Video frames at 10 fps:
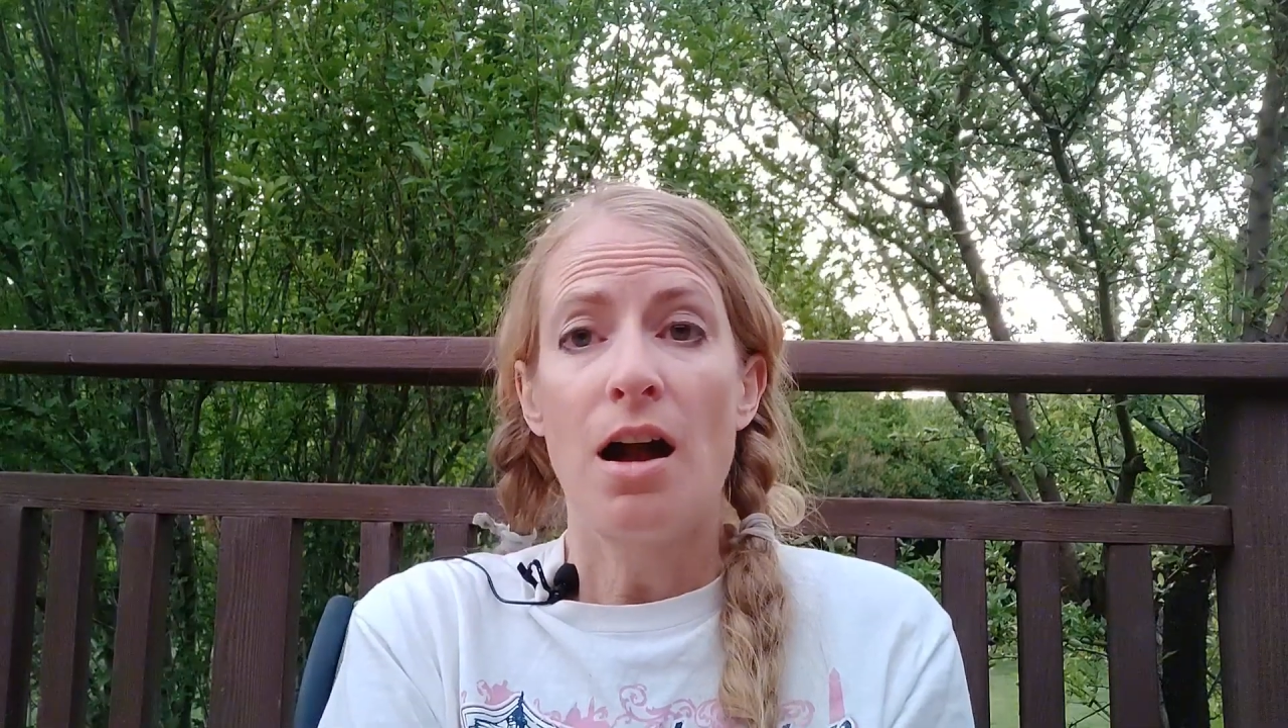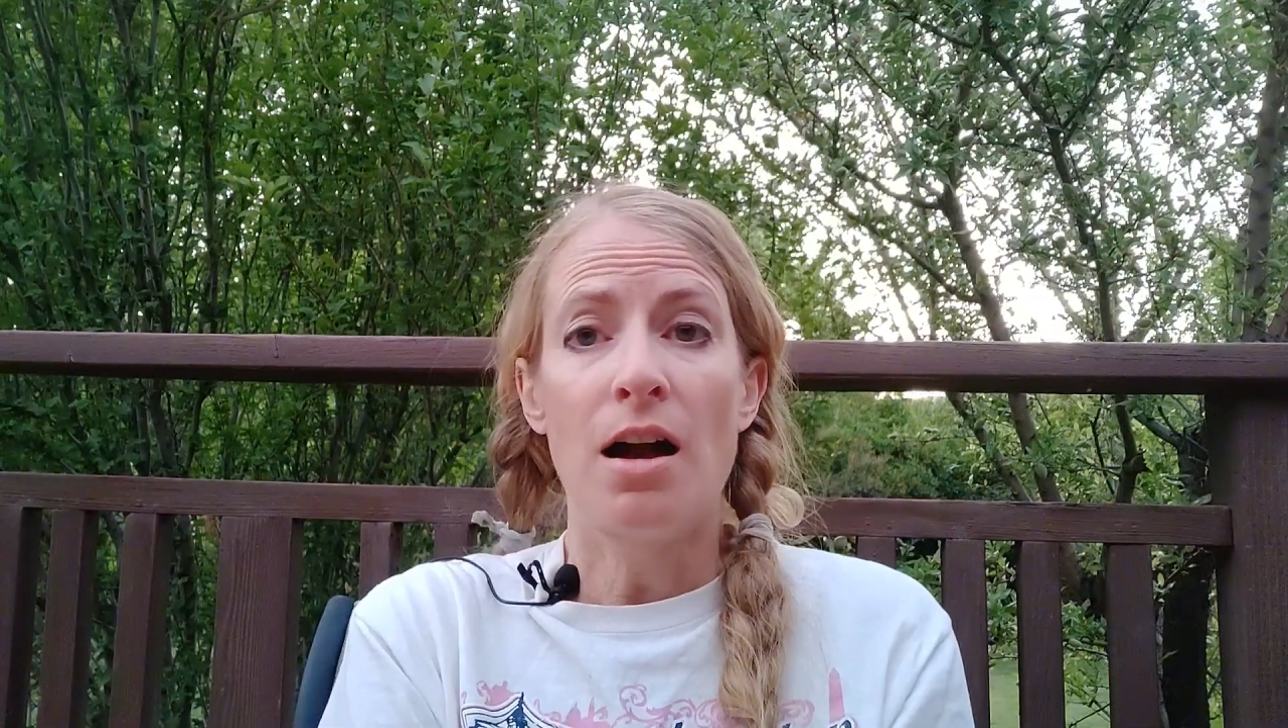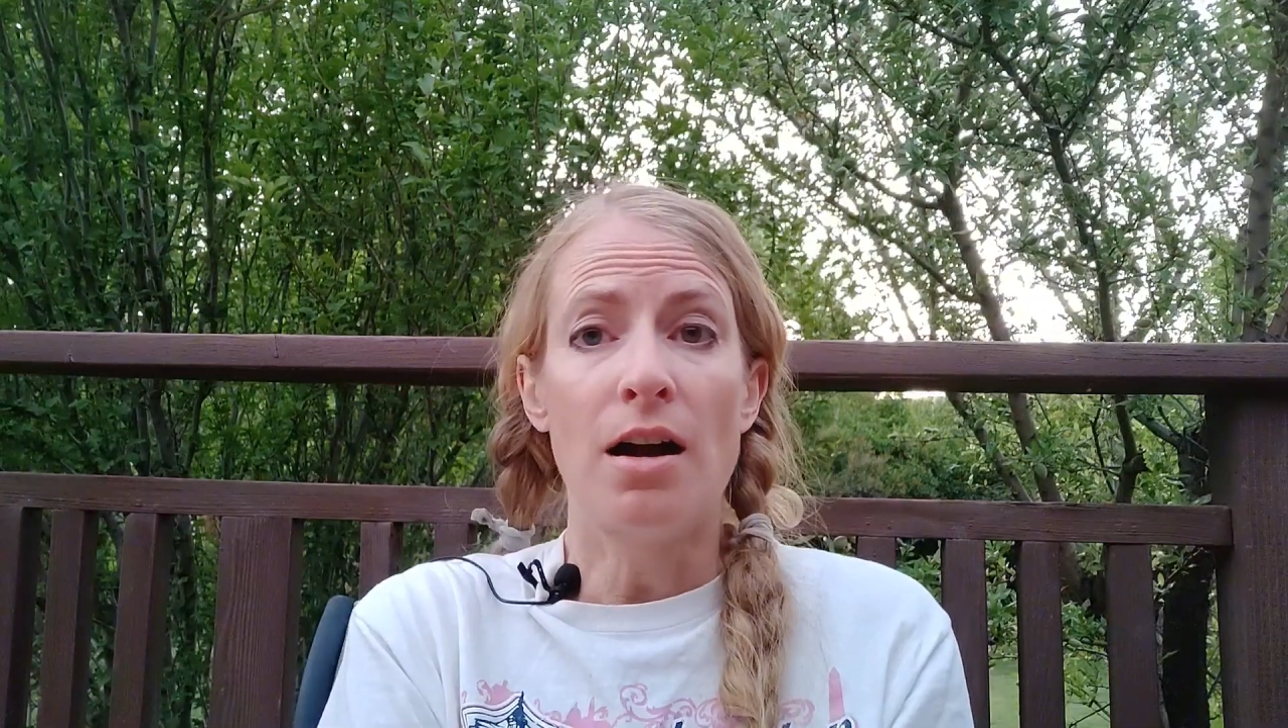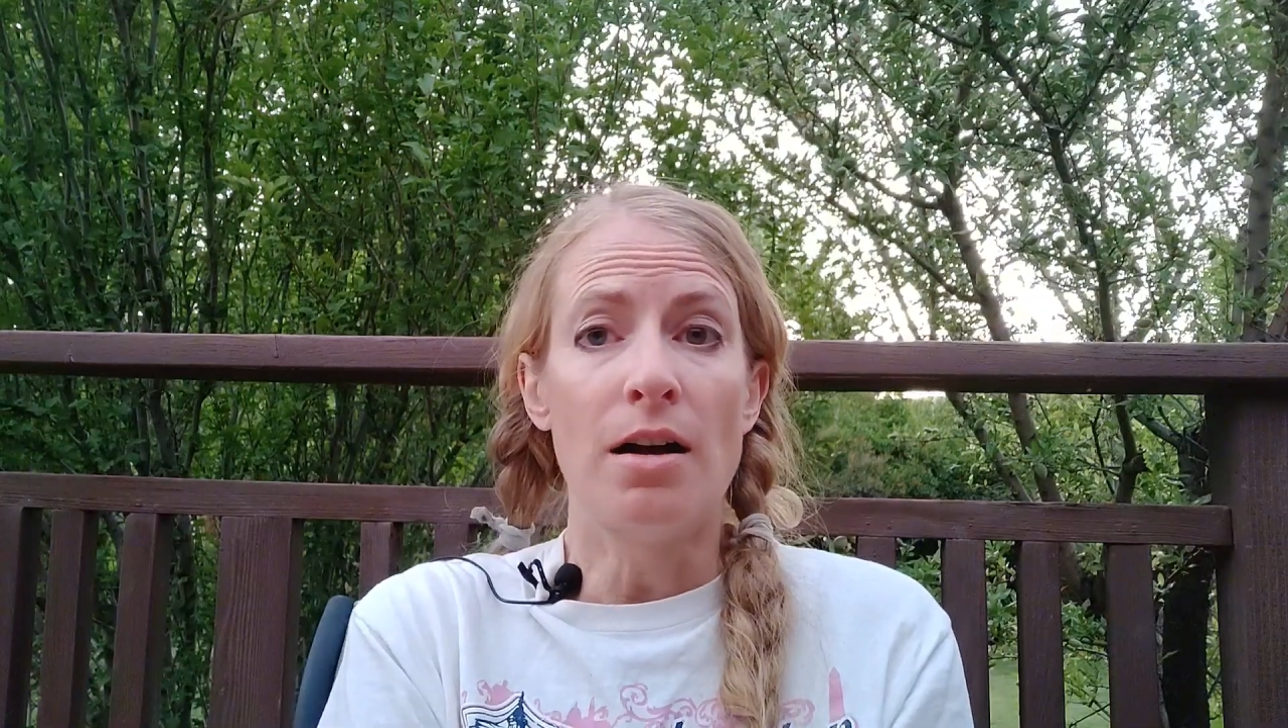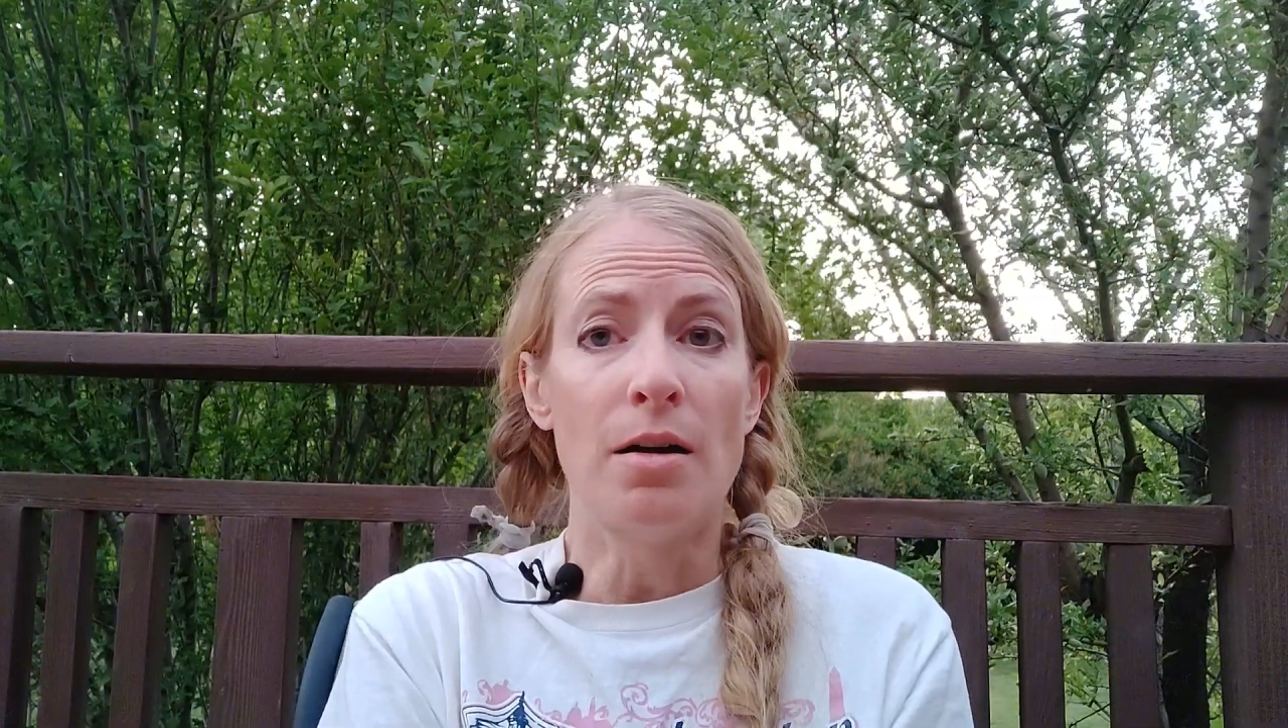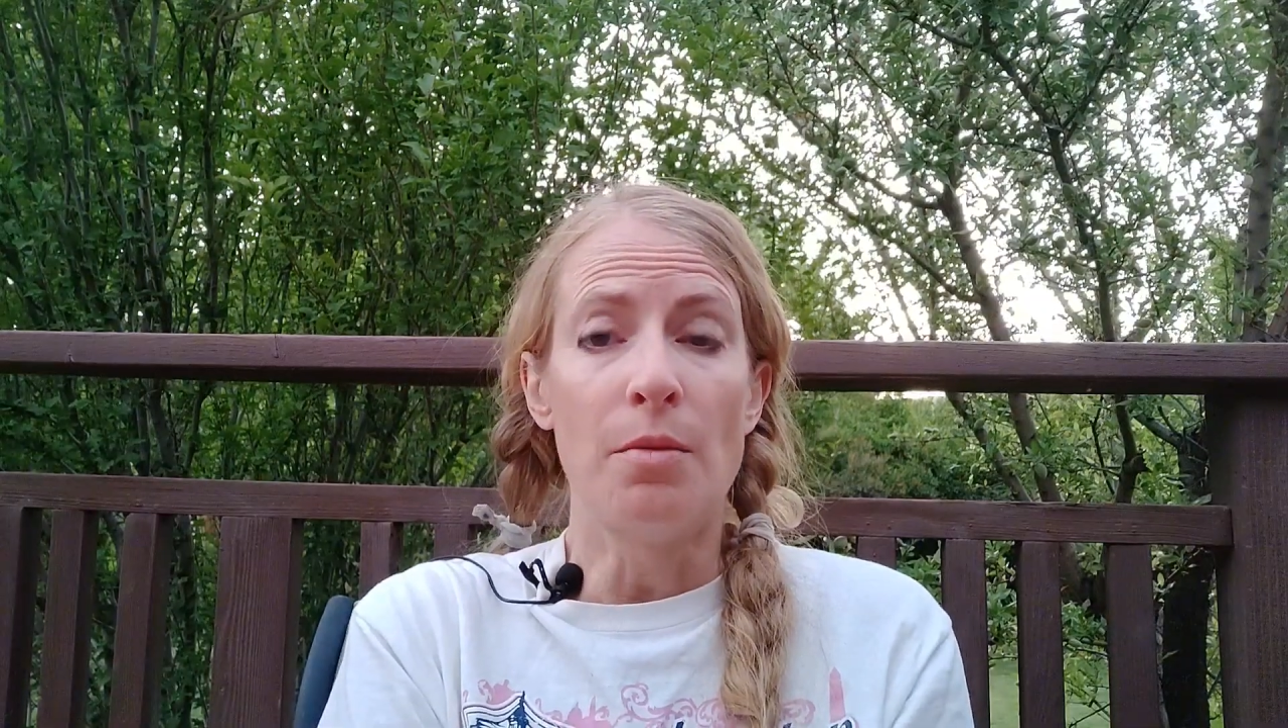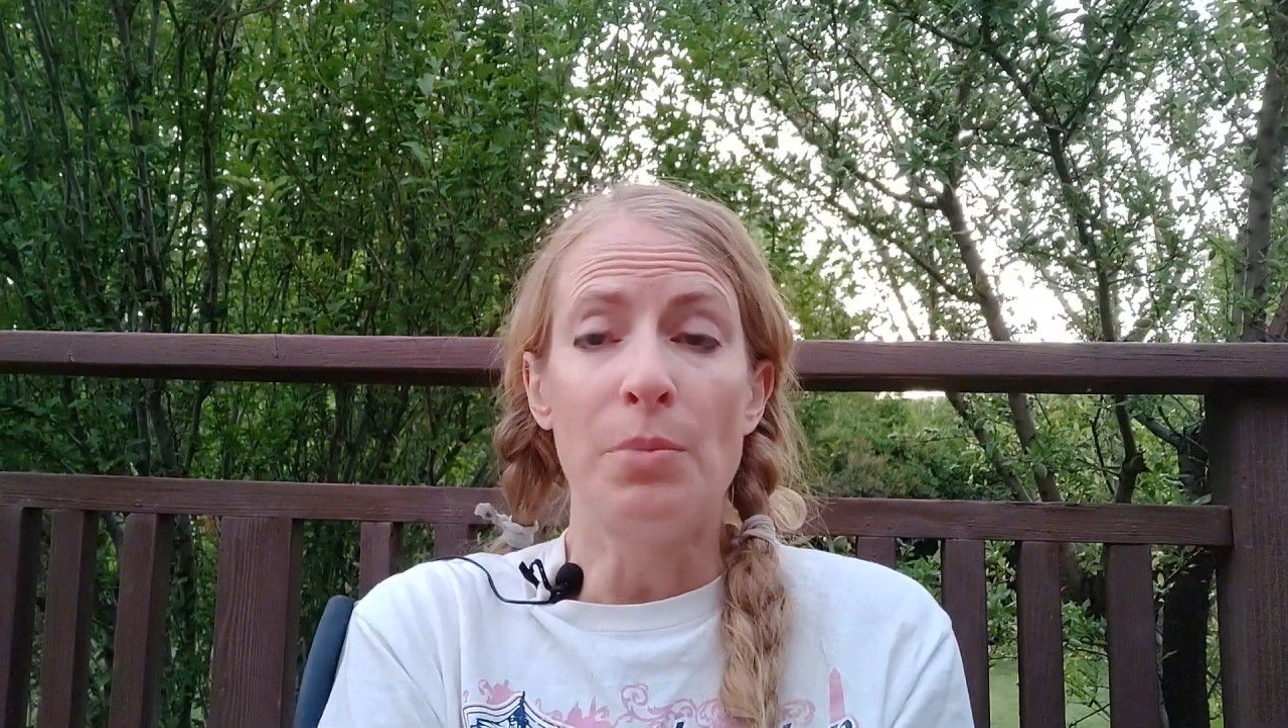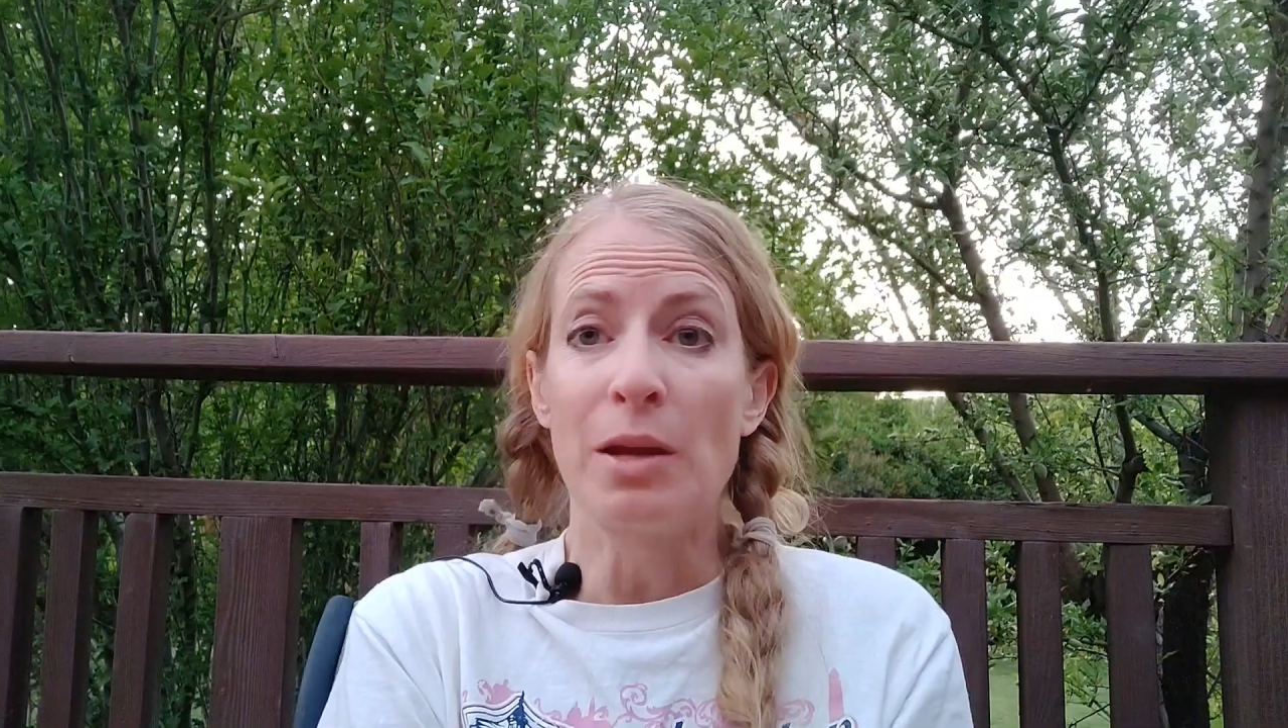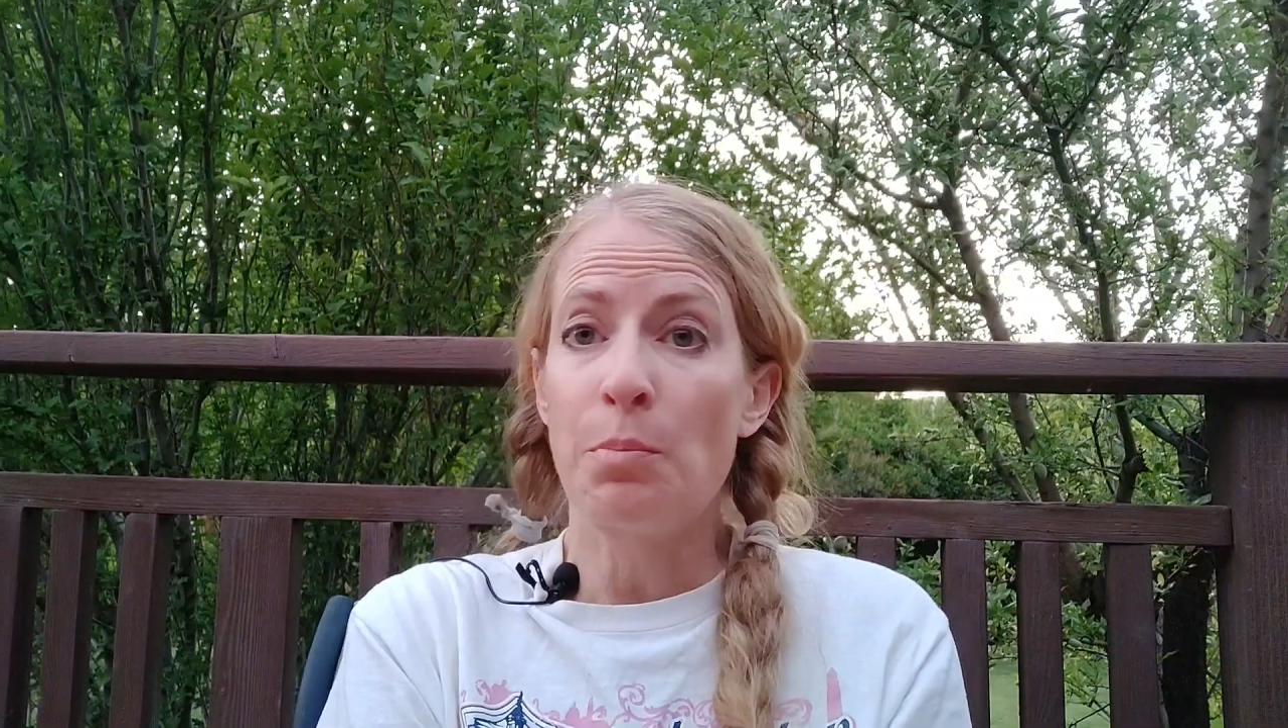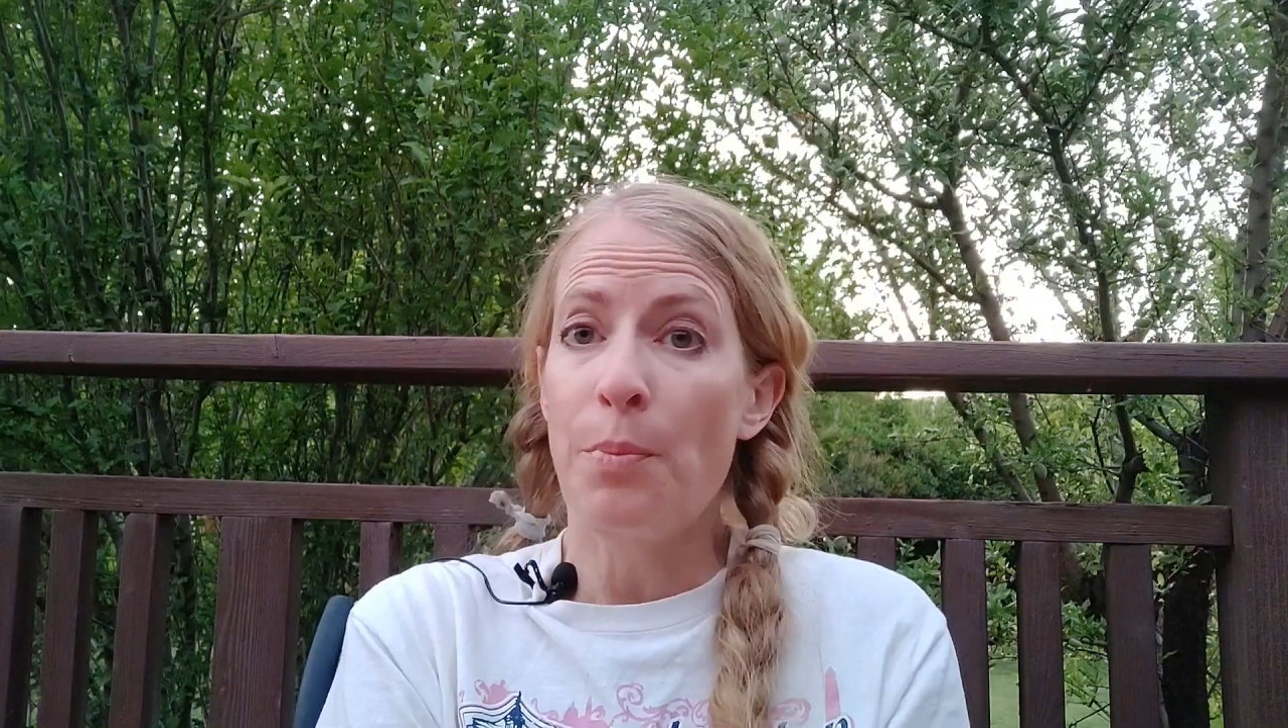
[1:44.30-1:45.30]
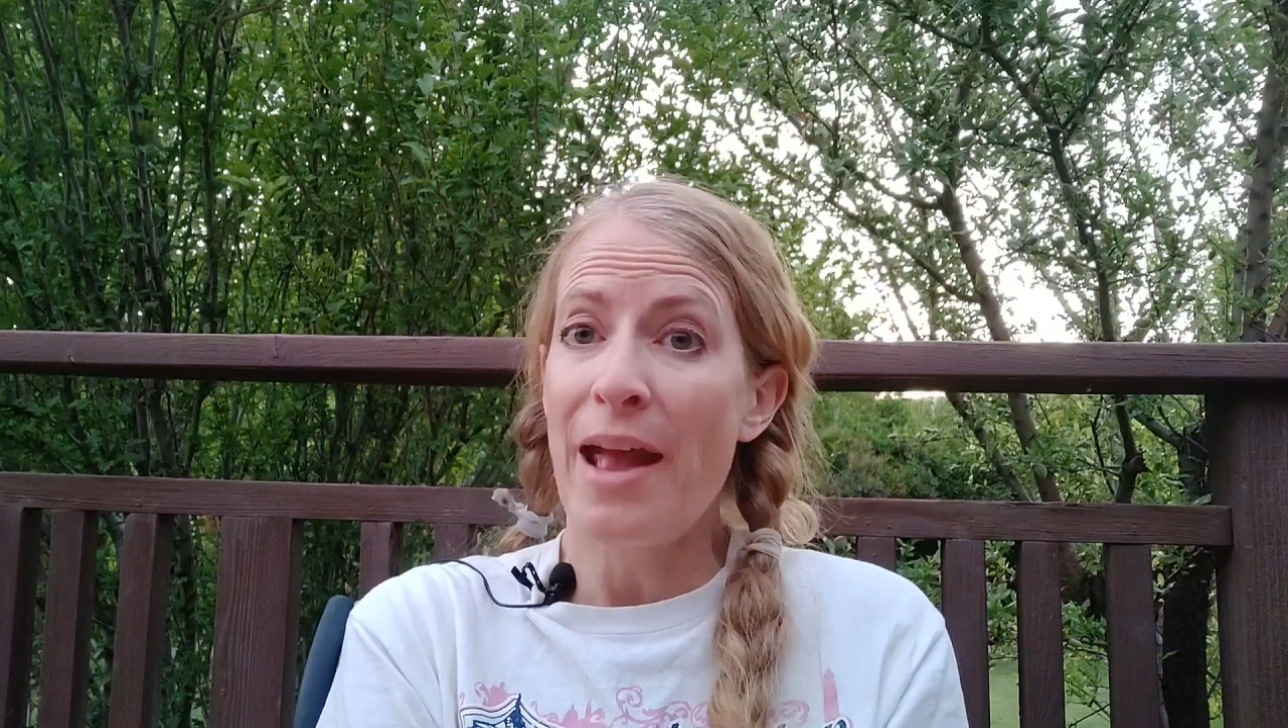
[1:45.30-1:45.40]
a big